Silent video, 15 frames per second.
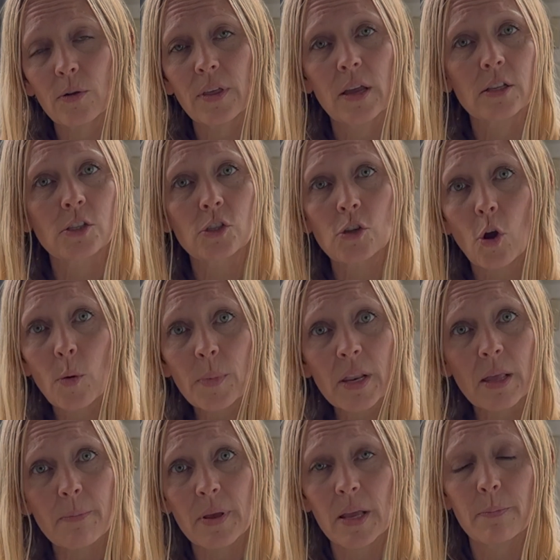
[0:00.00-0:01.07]
that so
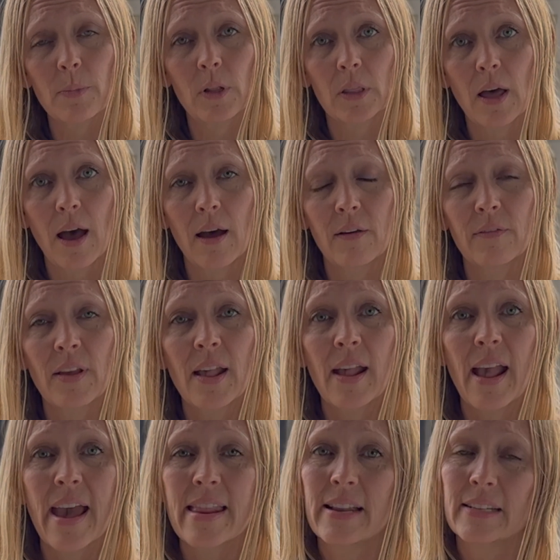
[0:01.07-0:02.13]
many people love
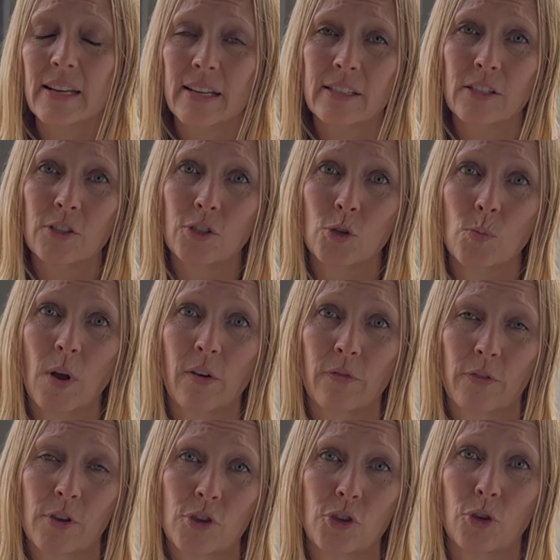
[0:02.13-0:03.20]
and it doesn't do well
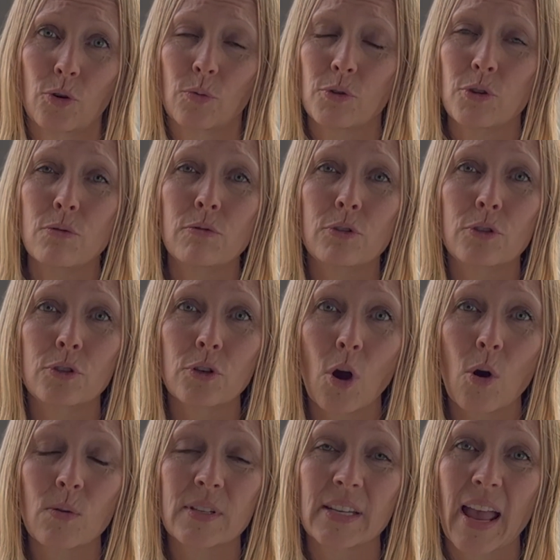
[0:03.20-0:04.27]
for you, you
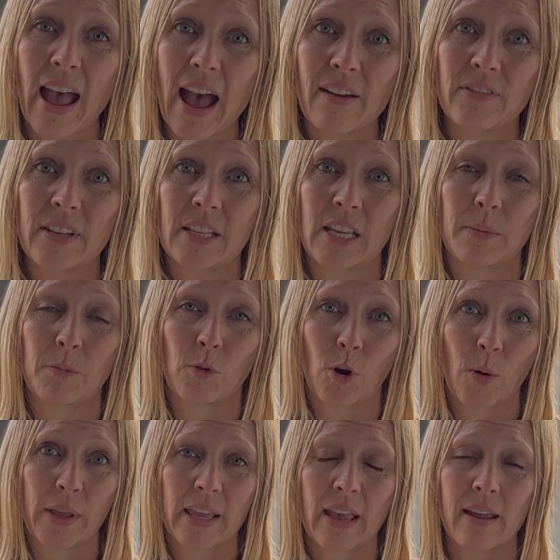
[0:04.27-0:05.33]
don't have to keep
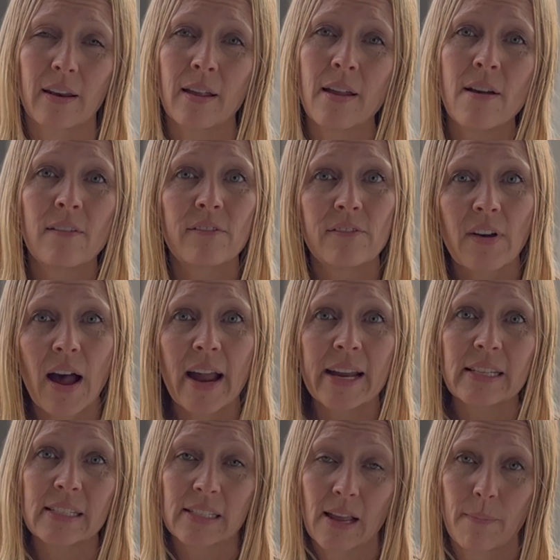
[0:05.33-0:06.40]
growing it.
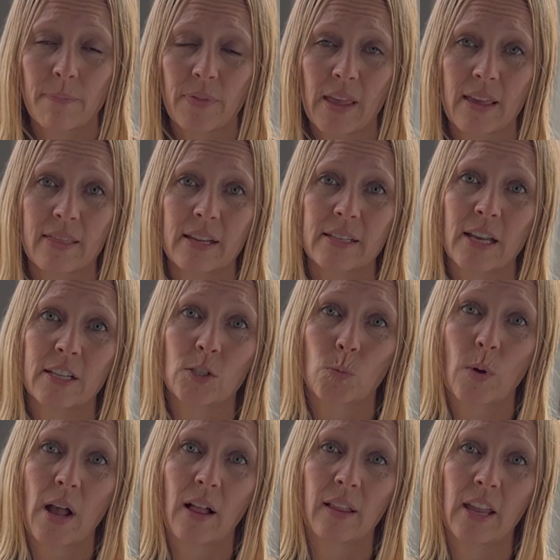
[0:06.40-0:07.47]
Find something that does
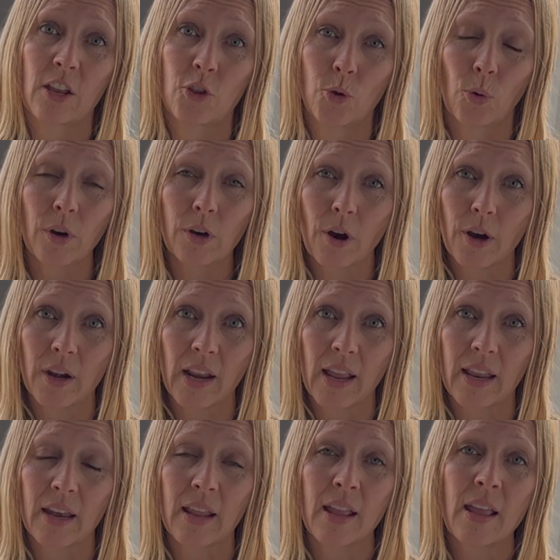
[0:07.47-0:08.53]
well in your
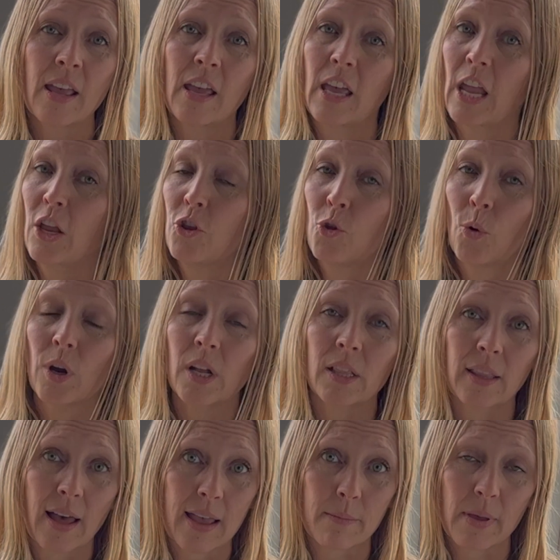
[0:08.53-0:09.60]
garden, in your
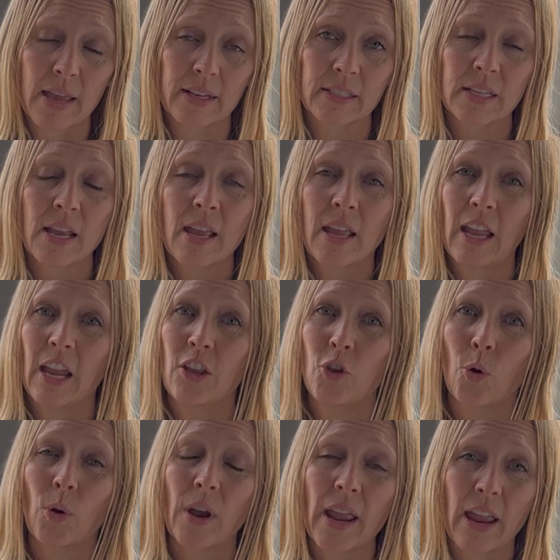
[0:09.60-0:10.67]
climate, in
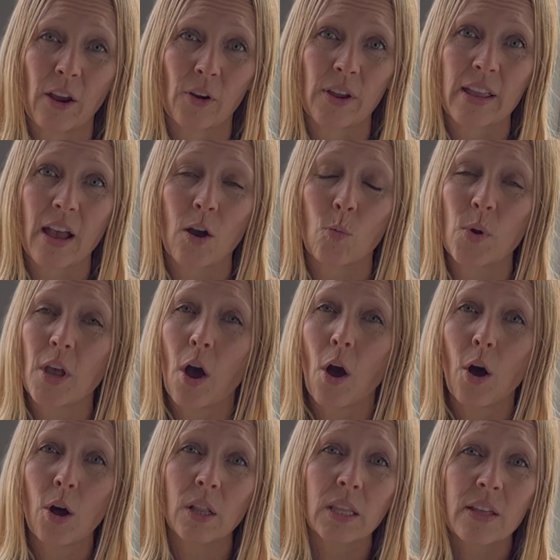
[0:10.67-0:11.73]
your area. We
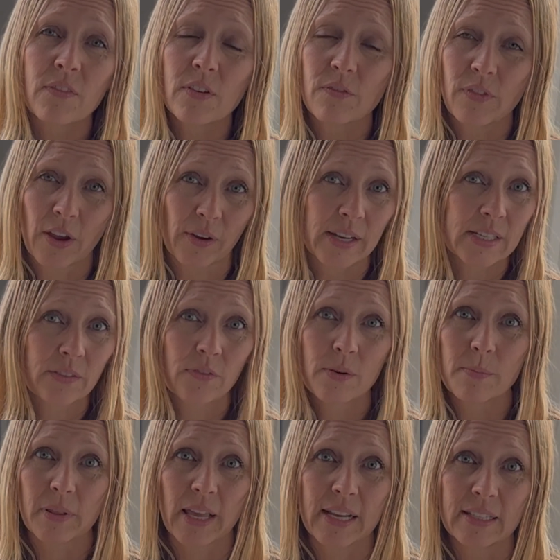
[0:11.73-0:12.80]
all live in very
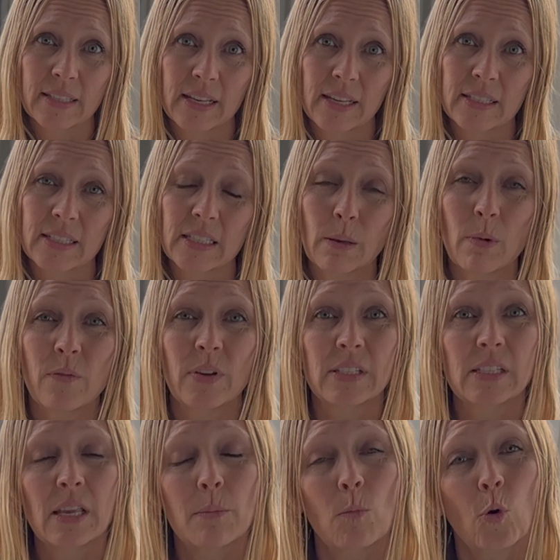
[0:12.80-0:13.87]
different places. Some of us
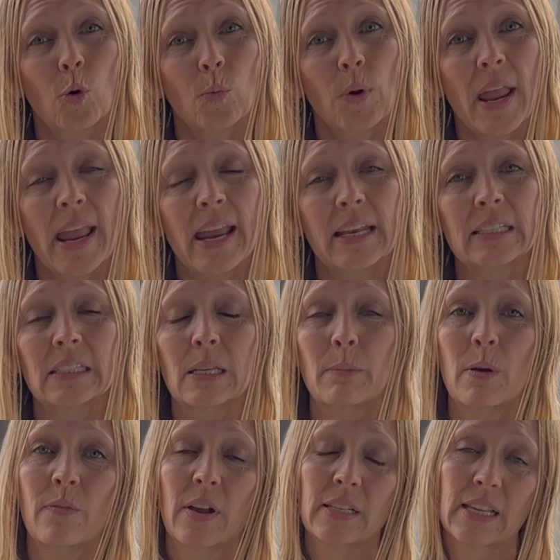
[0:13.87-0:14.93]
get more rain, some
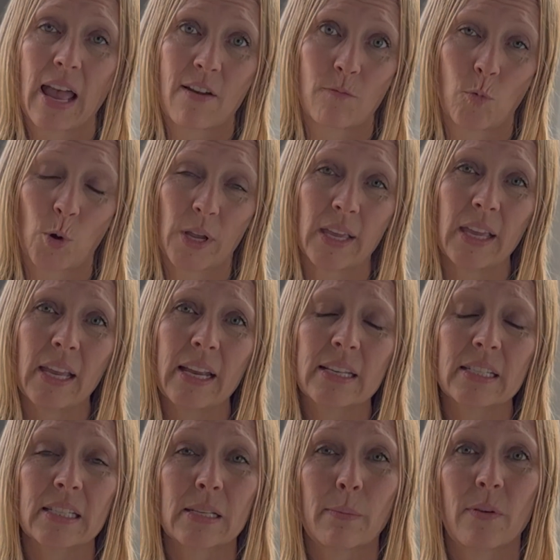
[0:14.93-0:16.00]
of us have more heat,
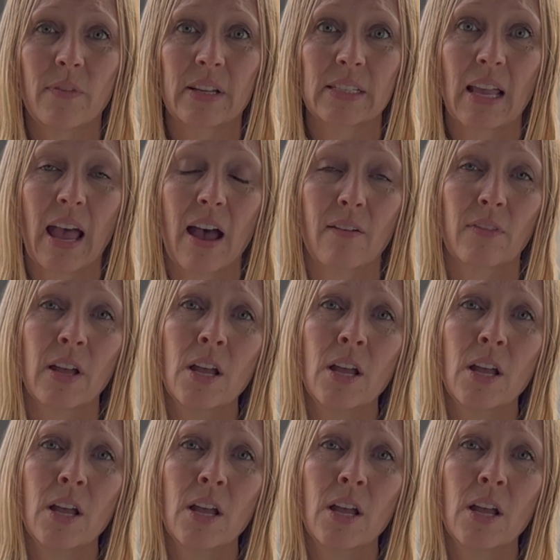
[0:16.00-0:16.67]
some of us have